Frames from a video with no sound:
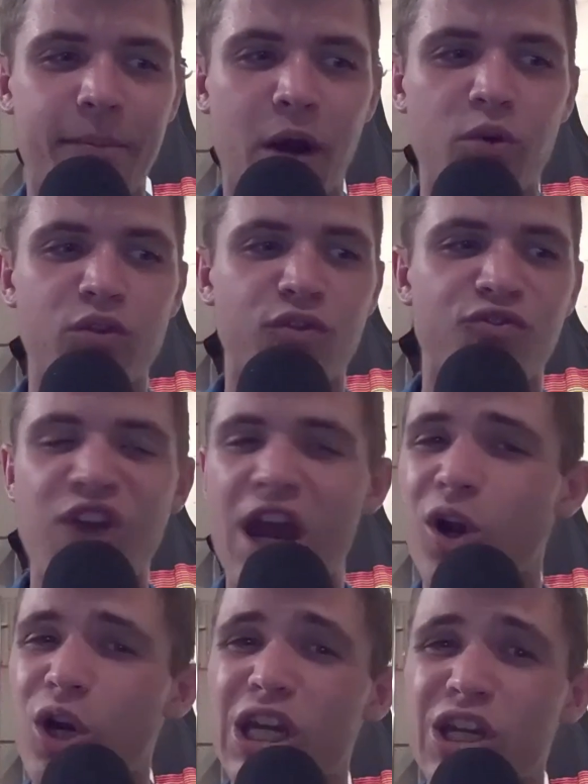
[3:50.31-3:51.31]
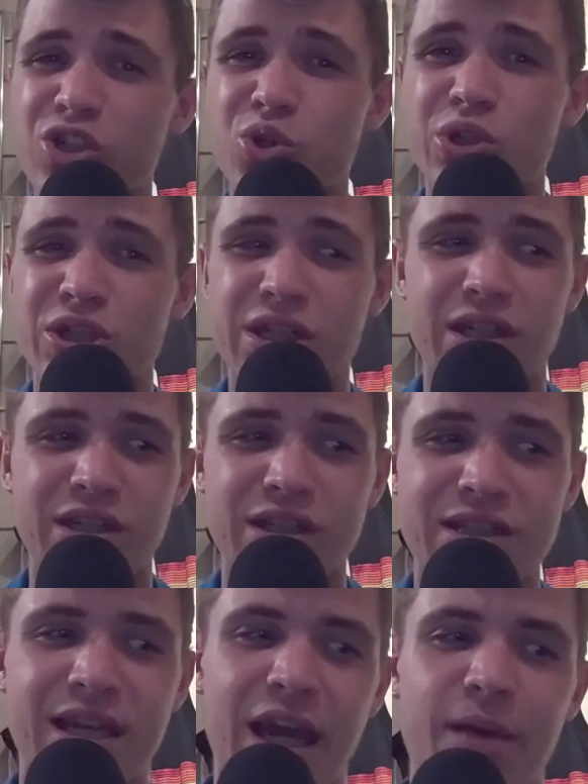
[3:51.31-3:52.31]
I was very interested in
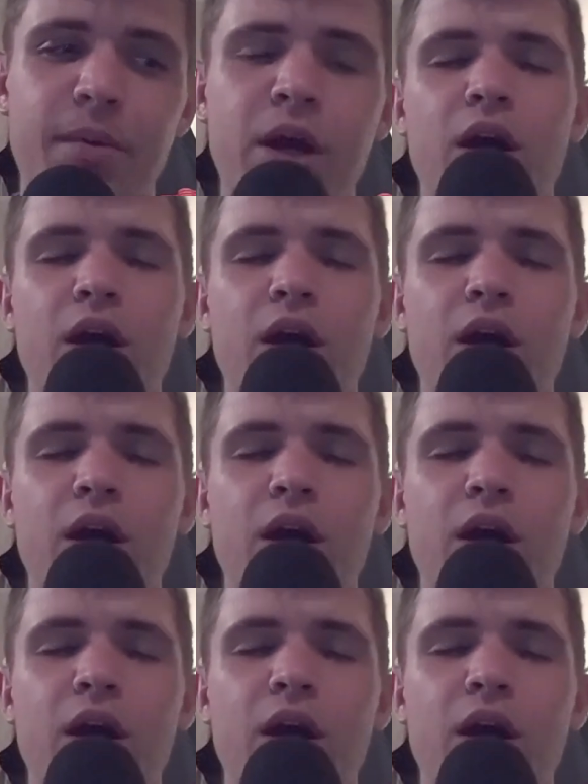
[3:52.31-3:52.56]
this game.